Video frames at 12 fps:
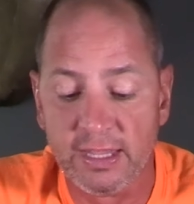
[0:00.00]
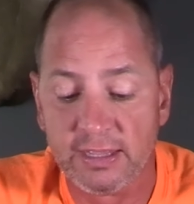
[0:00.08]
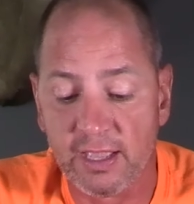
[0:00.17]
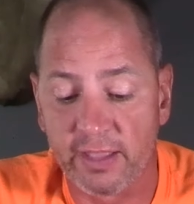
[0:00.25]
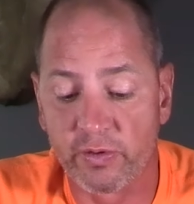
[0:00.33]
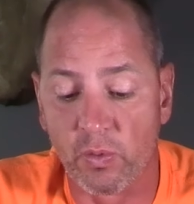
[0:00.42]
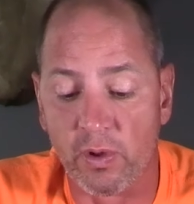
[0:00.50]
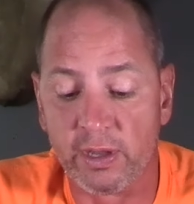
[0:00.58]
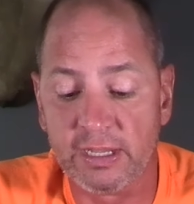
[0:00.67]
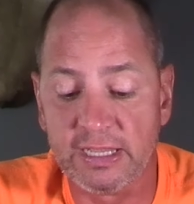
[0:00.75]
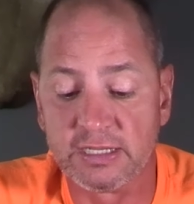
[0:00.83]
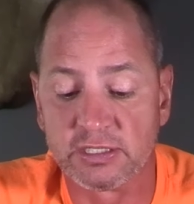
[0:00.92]
The other
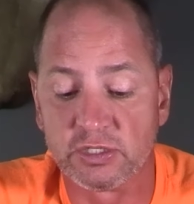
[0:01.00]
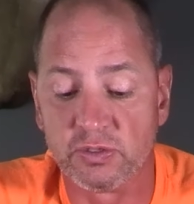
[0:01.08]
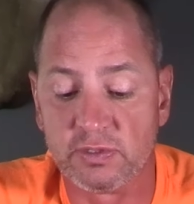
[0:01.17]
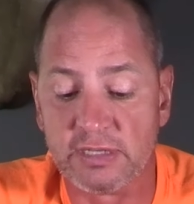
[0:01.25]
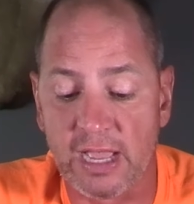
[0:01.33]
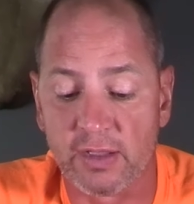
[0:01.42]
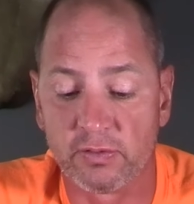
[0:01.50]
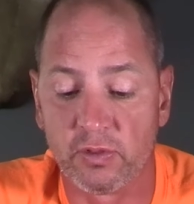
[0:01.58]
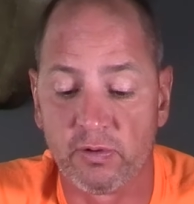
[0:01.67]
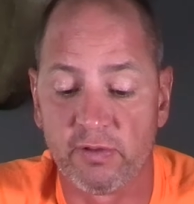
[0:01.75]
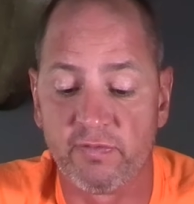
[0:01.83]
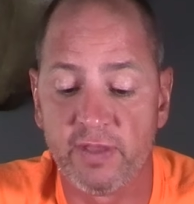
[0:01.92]
one is to
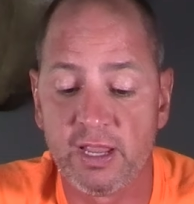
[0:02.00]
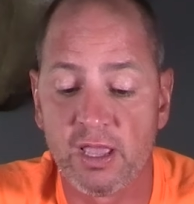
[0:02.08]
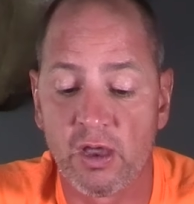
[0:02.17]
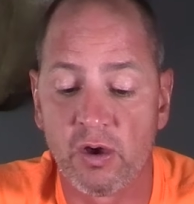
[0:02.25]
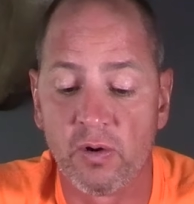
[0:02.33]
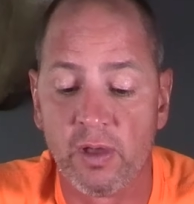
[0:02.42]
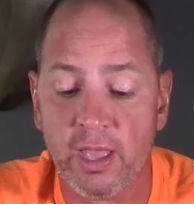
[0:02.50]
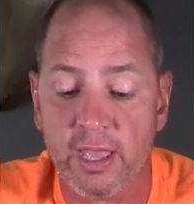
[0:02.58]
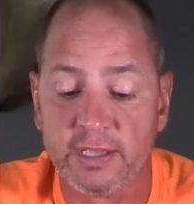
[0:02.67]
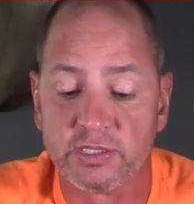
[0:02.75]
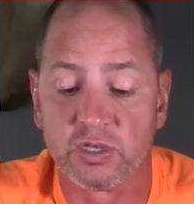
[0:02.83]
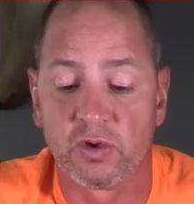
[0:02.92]
download a video.
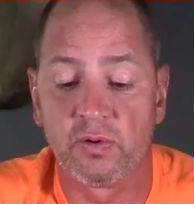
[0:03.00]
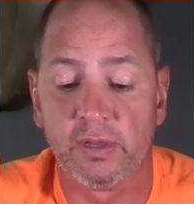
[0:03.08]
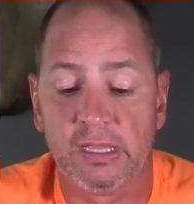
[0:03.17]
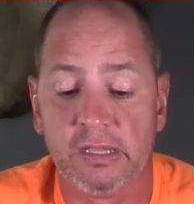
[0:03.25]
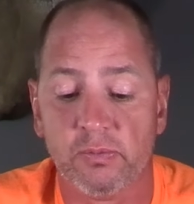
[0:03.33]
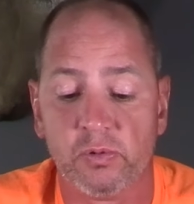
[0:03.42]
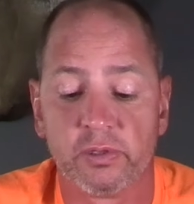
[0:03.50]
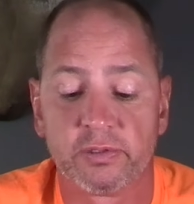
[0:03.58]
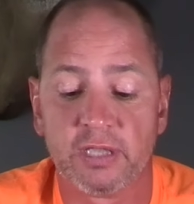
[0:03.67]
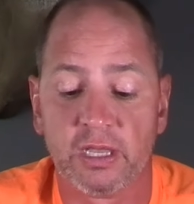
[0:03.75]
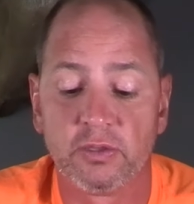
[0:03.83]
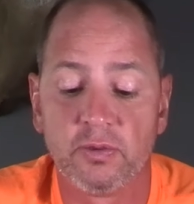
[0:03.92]
So it will
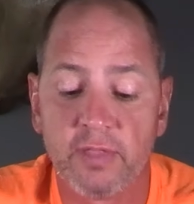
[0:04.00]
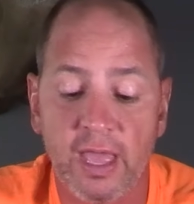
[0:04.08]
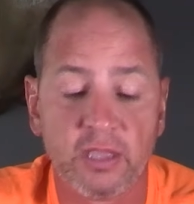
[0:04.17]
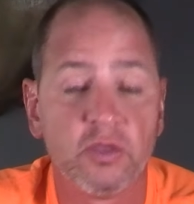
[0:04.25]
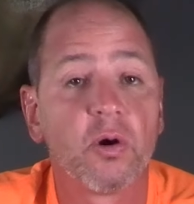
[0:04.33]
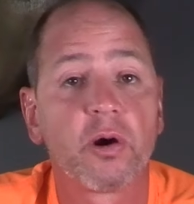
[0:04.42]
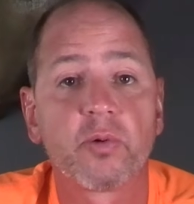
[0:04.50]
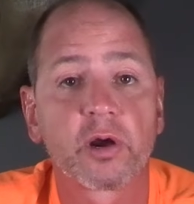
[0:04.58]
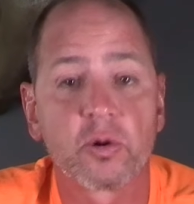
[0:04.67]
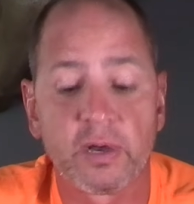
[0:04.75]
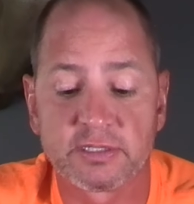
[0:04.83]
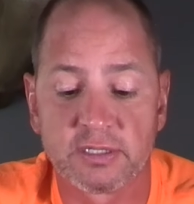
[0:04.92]
tell you that you are
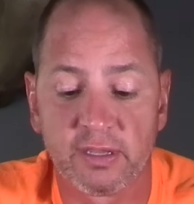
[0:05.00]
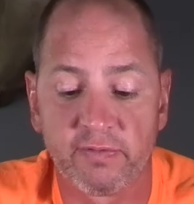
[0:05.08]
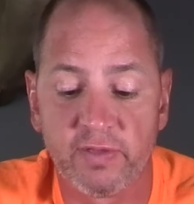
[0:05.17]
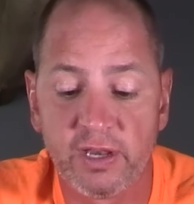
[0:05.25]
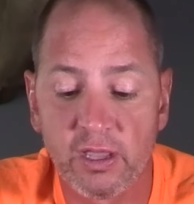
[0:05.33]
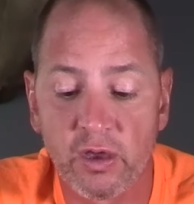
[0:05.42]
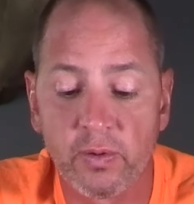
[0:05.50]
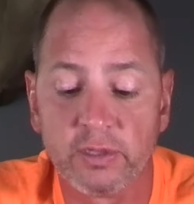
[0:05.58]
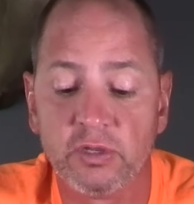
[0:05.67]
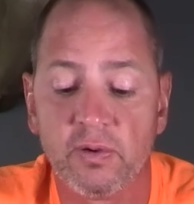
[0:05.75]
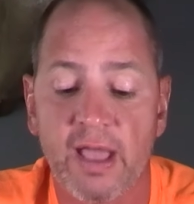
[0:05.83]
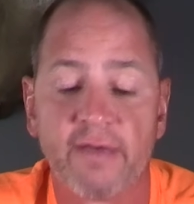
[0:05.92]
requesting a video
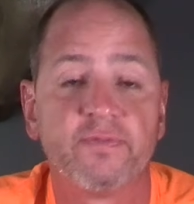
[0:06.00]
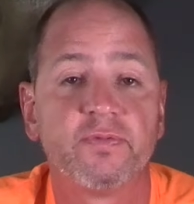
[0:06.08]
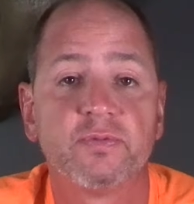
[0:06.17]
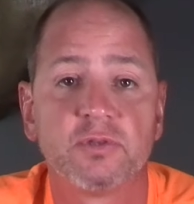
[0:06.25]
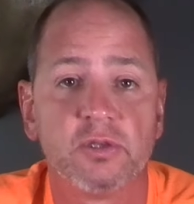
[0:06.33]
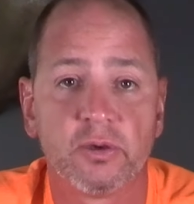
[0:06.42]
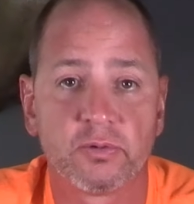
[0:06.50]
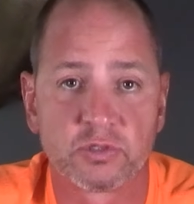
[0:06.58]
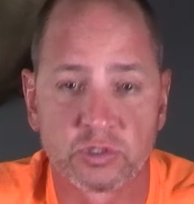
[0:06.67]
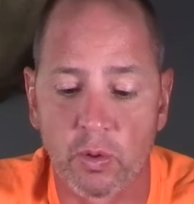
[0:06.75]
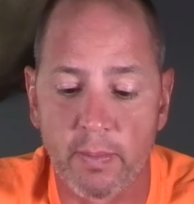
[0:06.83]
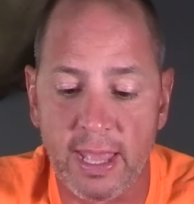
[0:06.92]
and you have
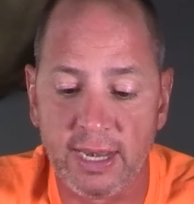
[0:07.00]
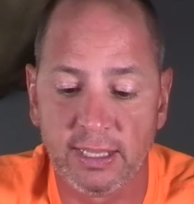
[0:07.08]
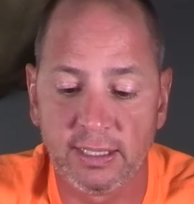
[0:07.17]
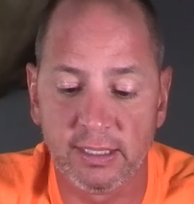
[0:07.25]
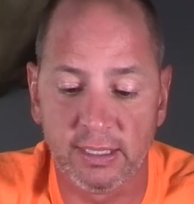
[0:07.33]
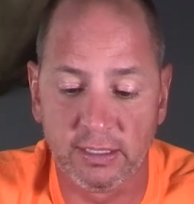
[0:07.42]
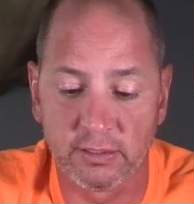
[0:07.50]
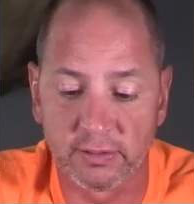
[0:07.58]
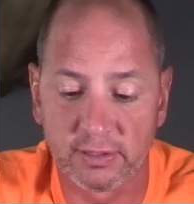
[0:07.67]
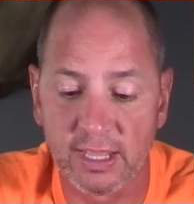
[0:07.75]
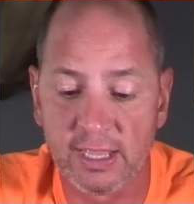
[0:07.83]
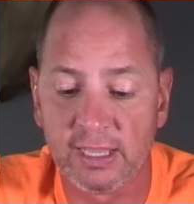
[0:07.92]
so many in your
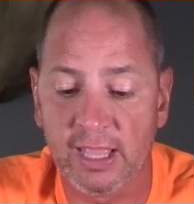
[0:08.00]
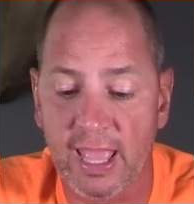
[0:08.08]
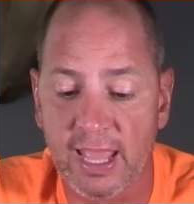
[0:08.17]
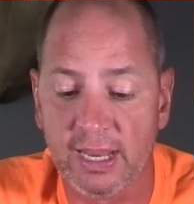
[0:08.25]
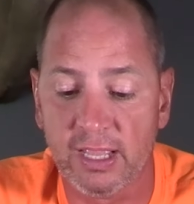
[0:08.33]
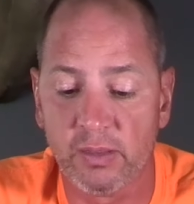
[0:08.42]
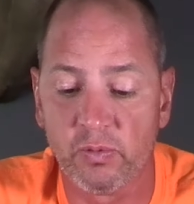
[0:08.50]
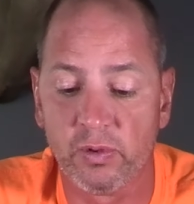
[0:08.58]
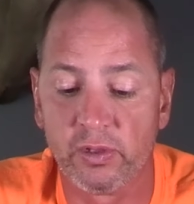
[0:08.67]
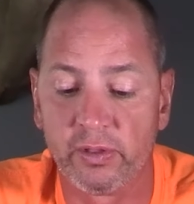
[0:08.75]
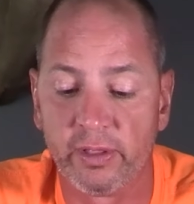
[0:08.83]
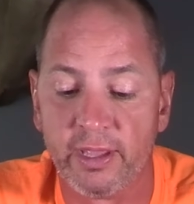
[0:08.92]
thing, and it
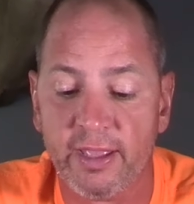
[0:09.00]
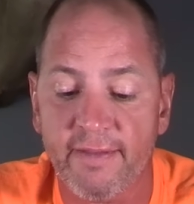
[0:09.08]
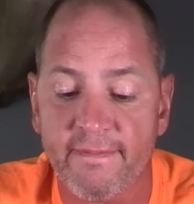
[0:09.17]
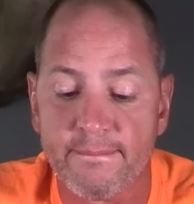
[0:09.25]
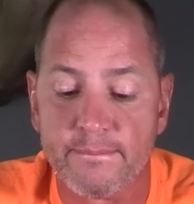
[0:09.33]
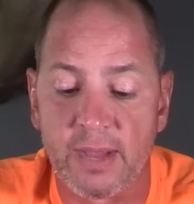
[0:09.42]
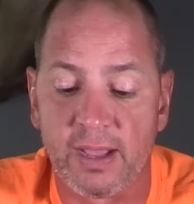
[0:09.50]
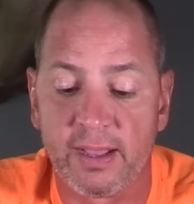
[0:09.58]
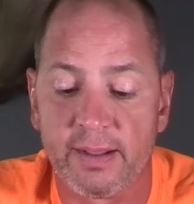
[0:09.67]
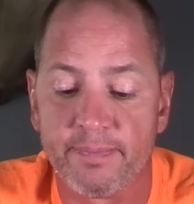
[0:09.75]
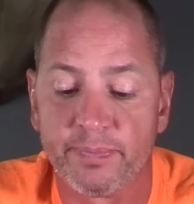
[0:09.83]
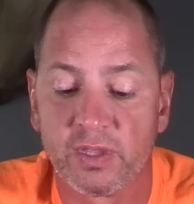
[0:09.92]
will
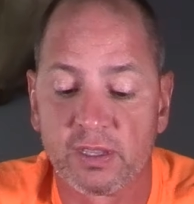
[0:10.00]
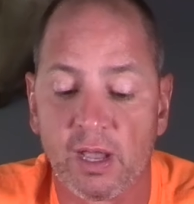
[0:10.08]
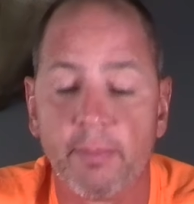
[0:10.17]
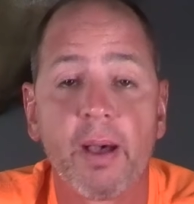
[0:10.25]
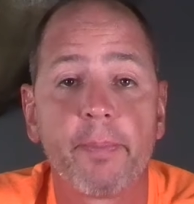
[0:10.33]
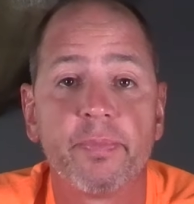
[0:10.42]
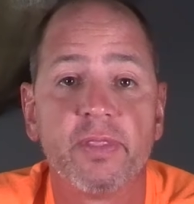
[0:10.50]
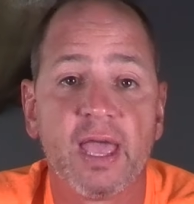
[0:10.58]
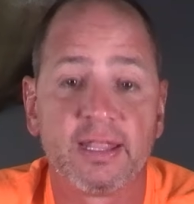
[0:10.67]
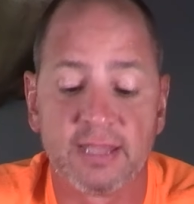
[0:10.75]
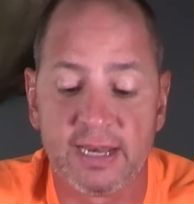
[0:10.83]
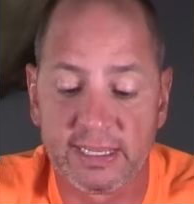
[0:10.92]
come up
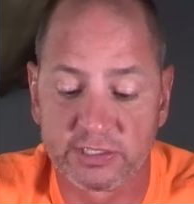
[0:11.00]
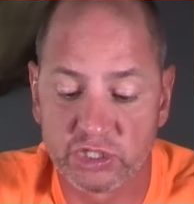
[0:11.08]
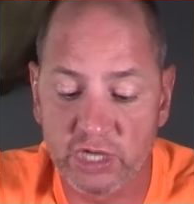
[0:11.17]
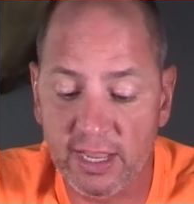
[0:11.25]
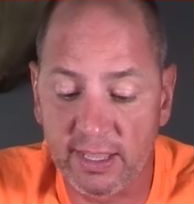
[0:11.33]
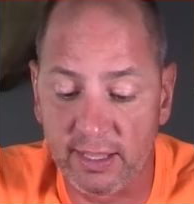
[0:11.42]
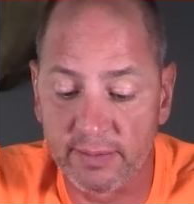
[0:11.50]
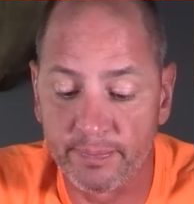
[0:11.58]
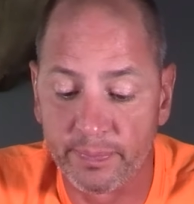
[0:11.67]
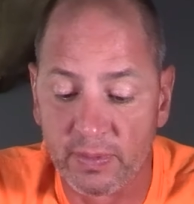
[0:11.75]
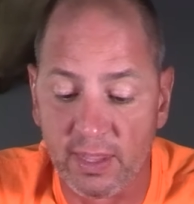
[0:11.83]
at the next check-in.